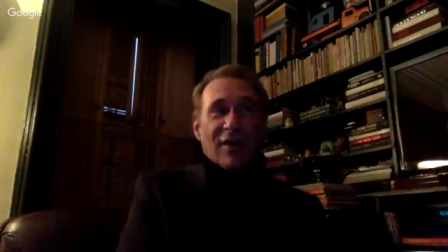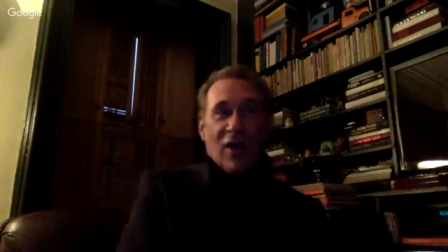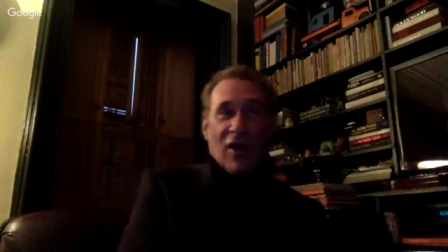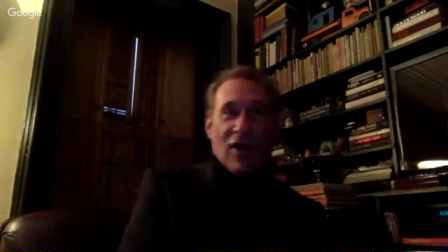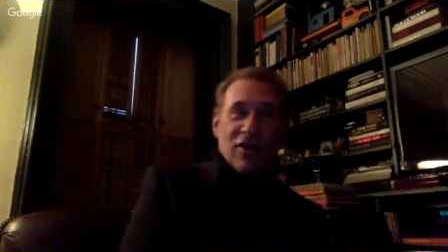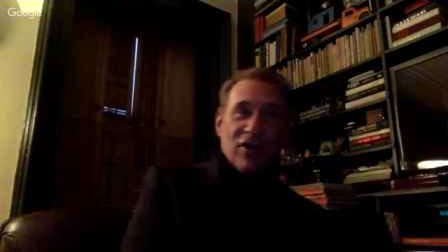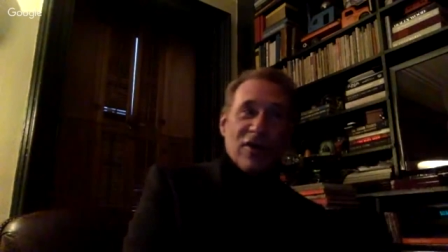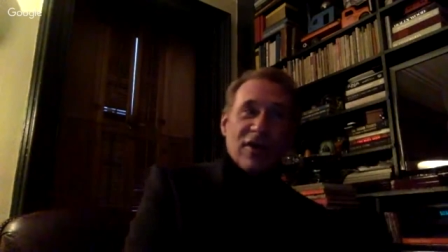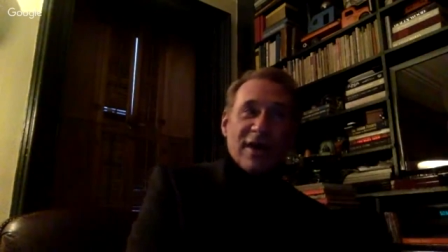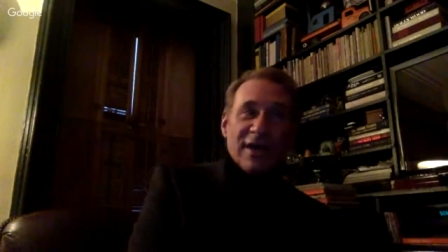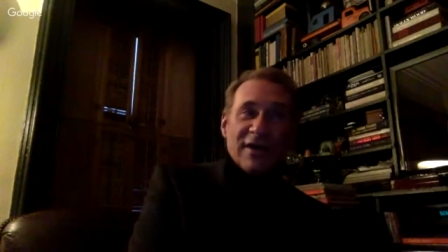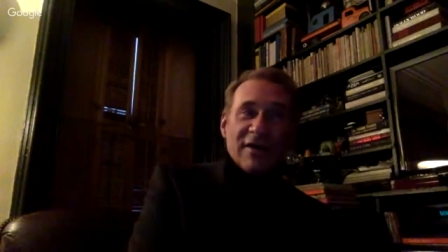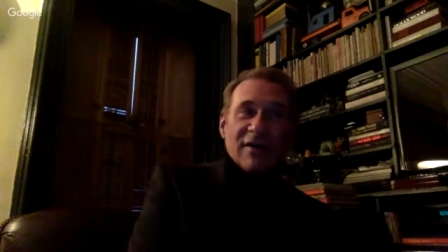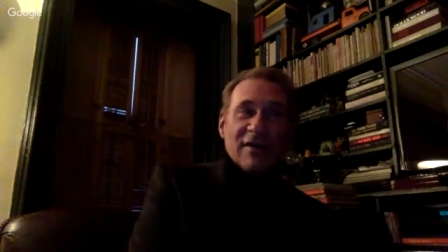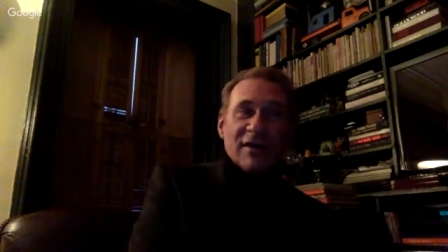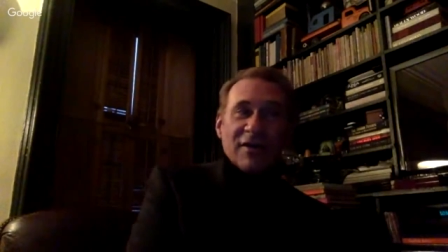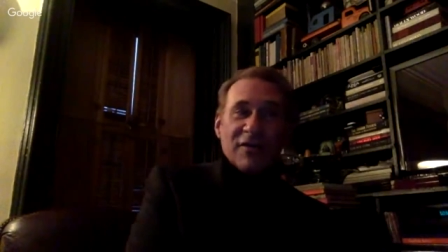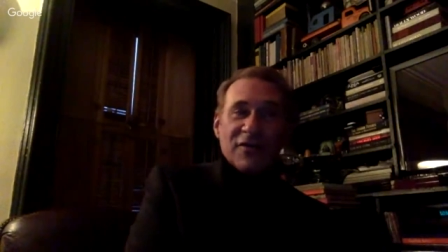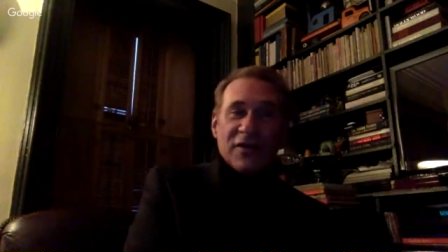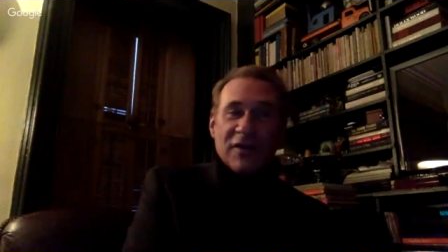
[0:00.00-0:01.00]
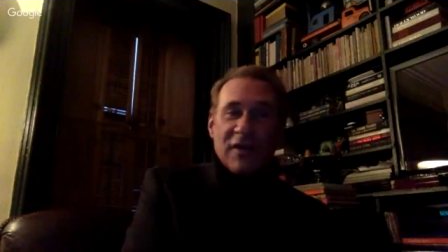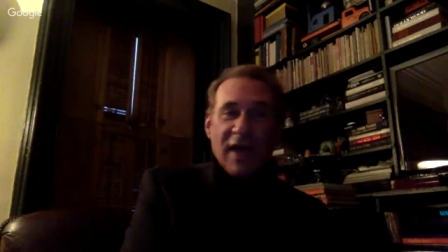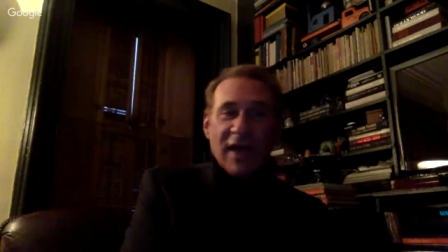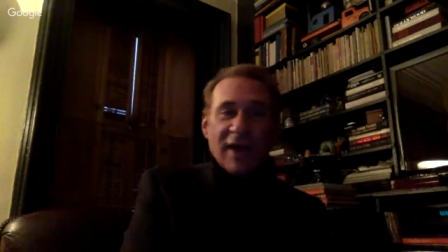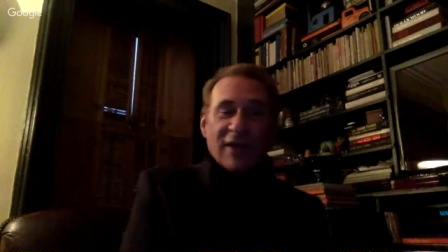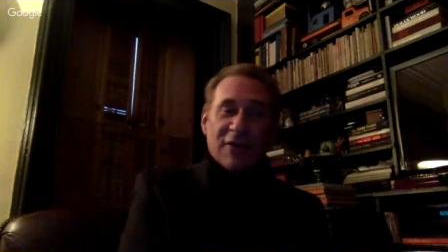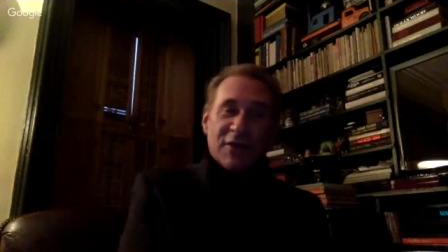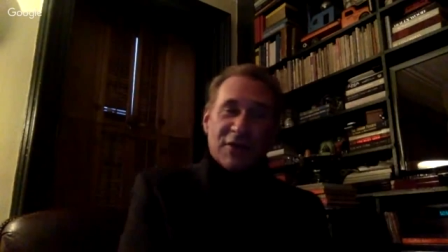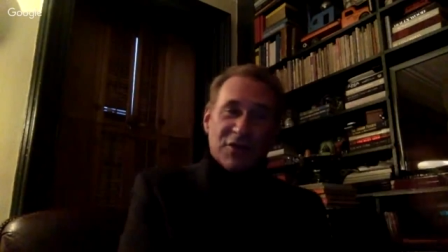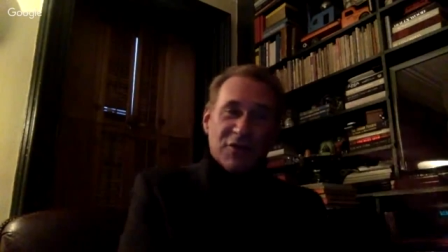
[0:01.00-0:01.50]
on your Kindle if you like,
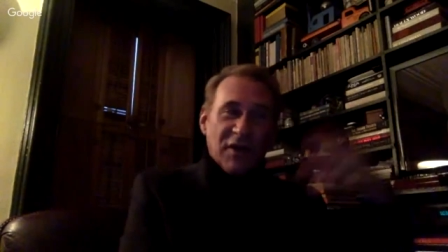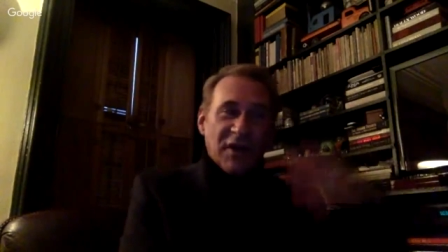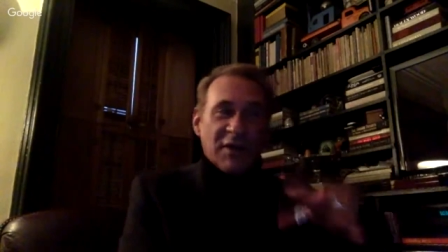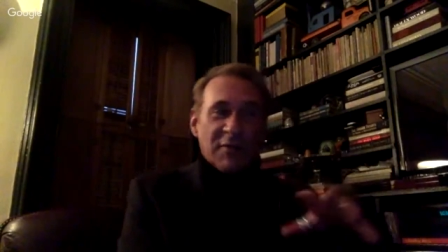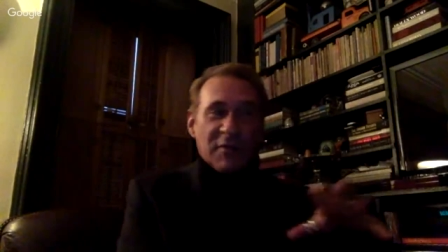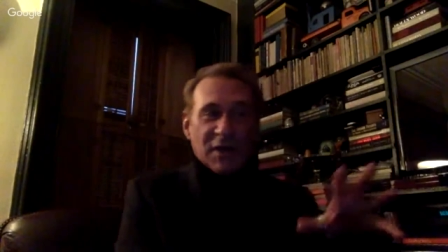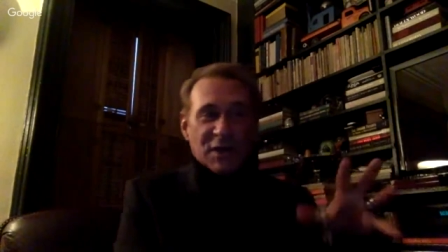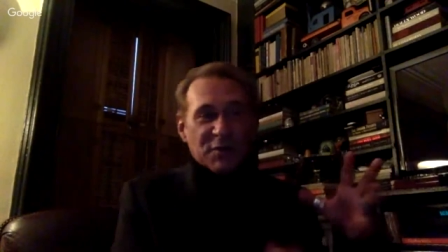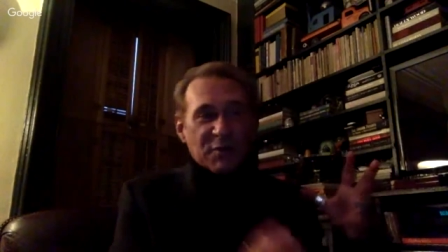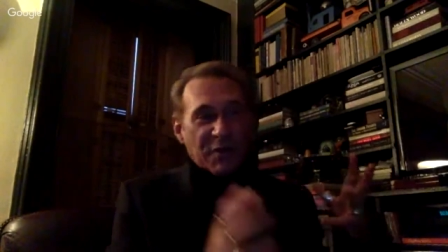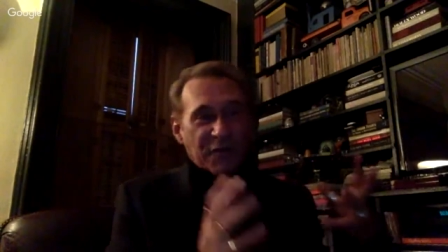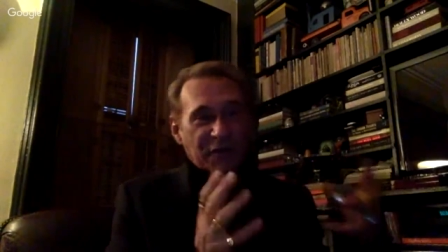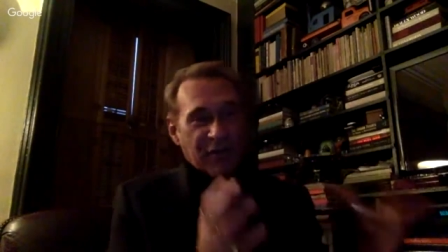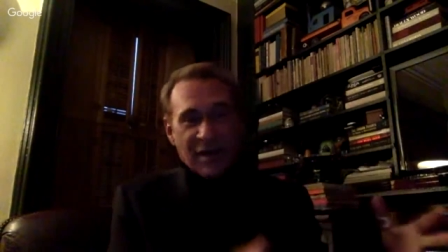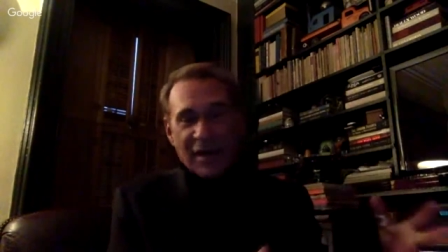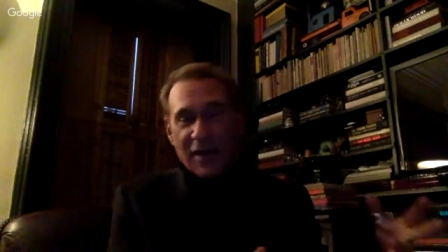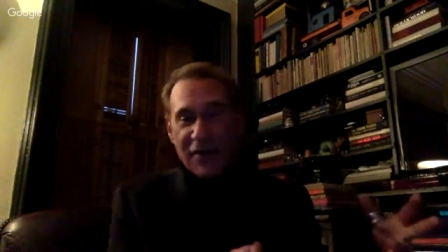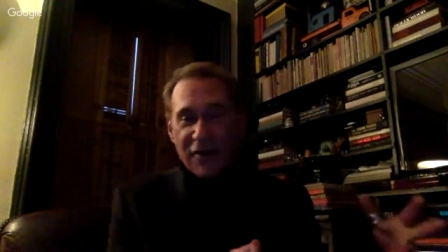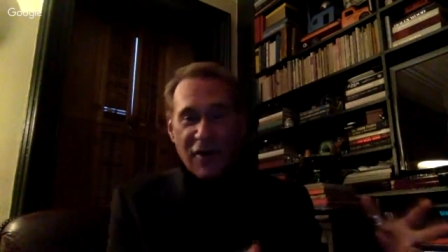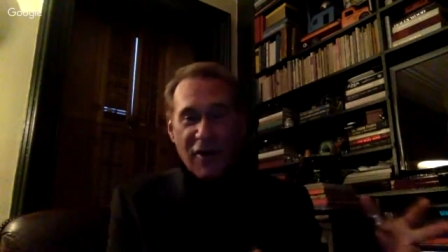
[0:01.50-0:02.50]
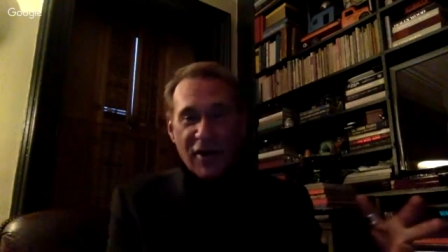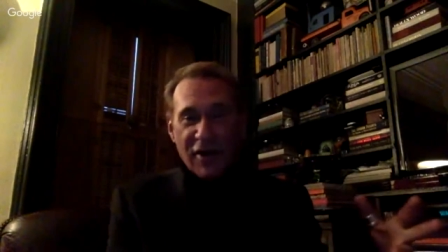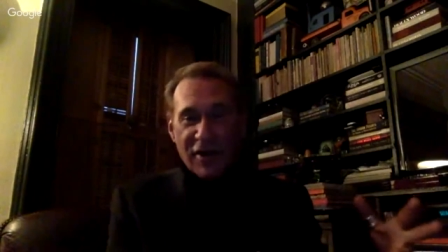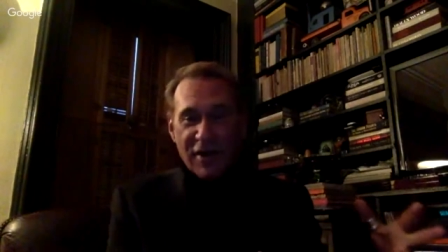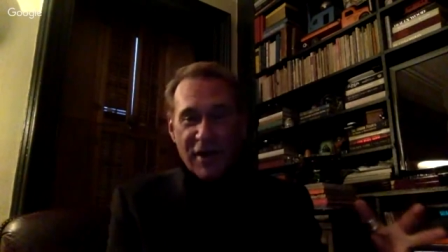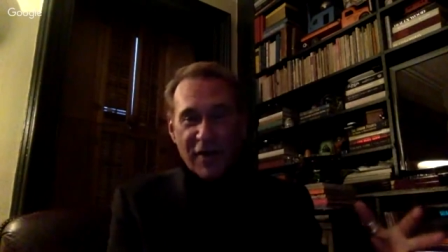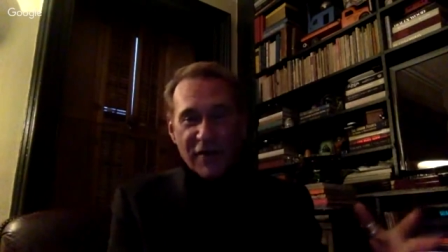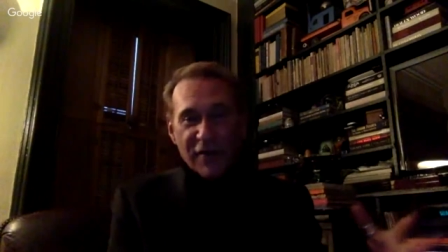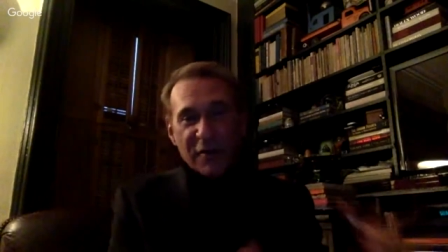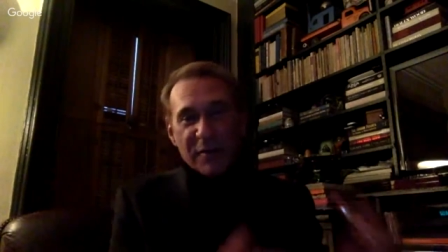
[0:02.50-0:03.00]
though it's really much more fun to have a
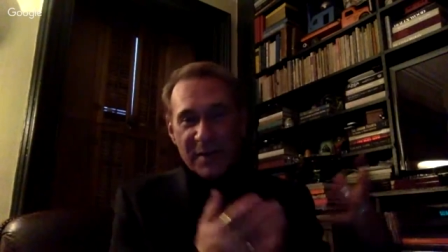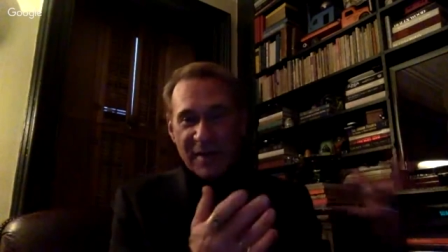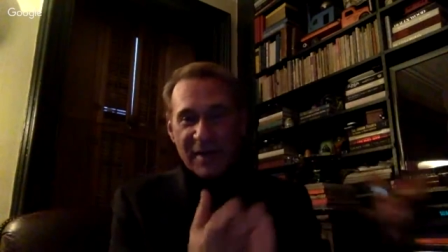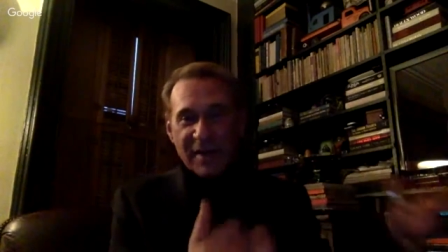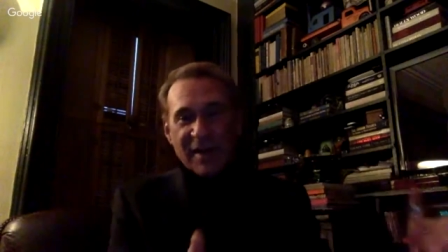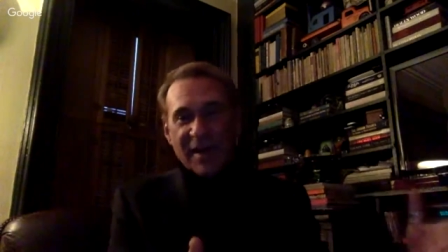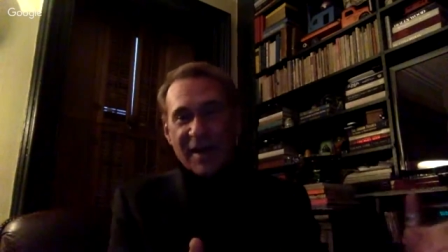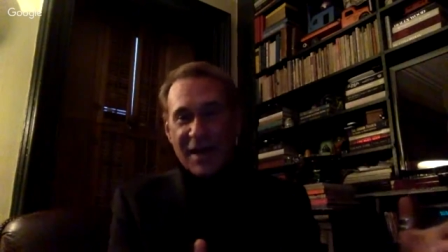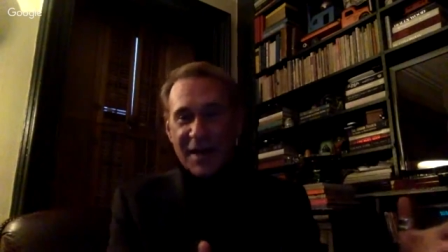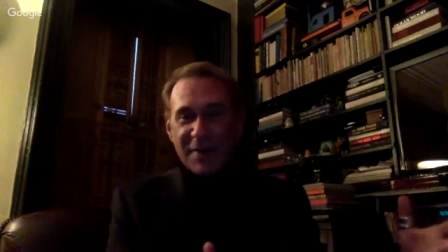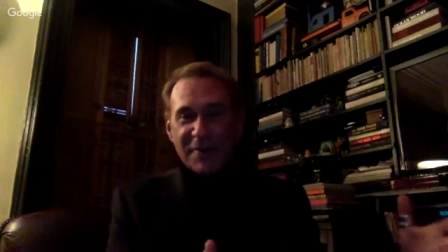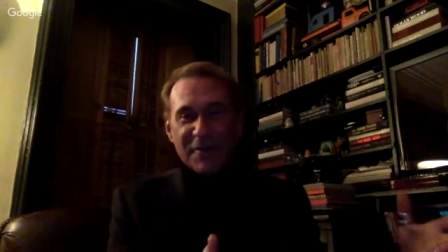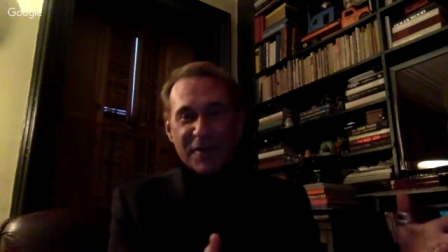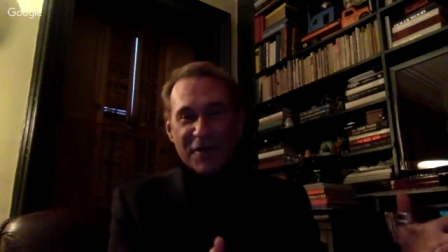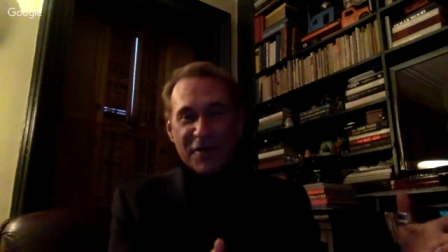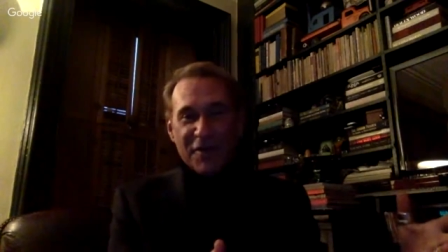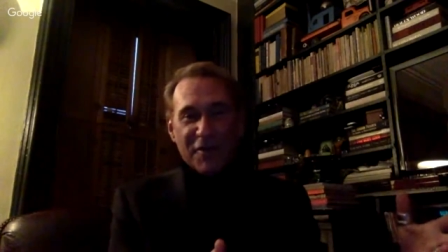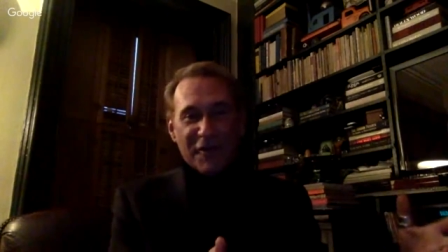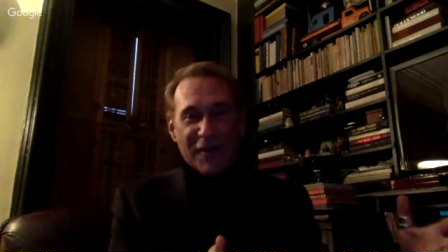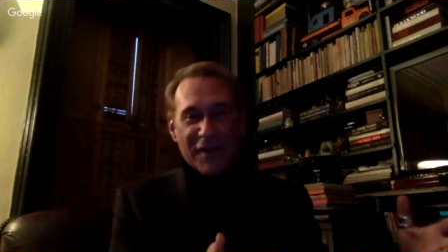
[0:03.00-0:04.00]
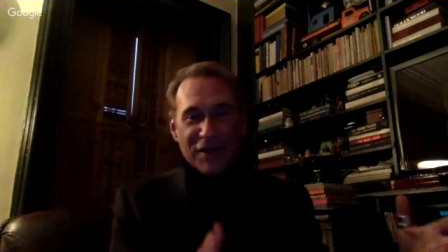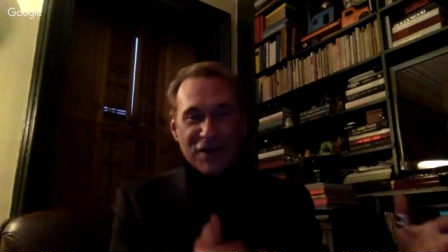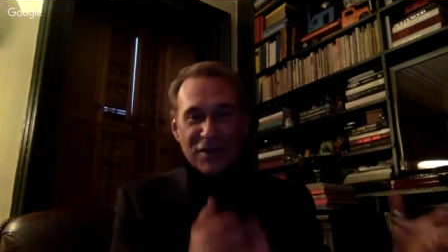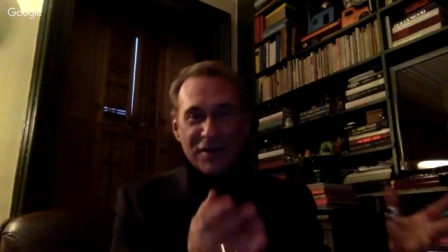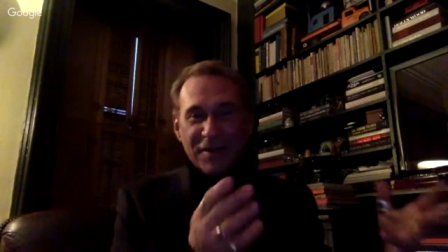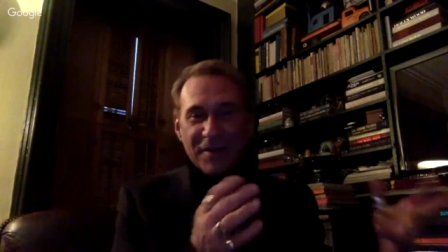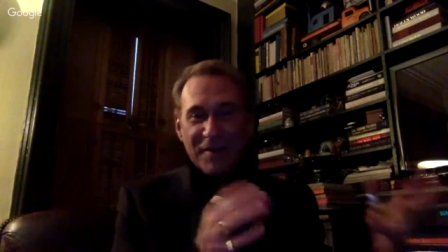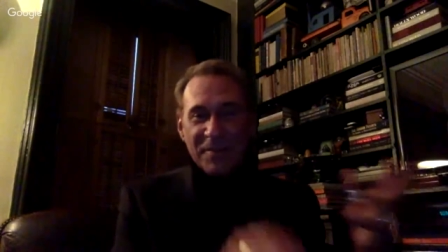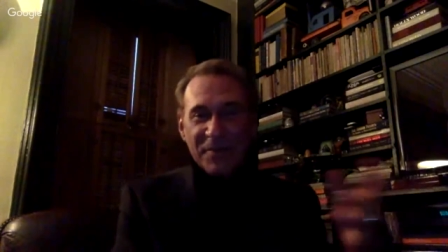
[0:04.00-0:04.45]
hardcover. But then again, I'm very old fashioned.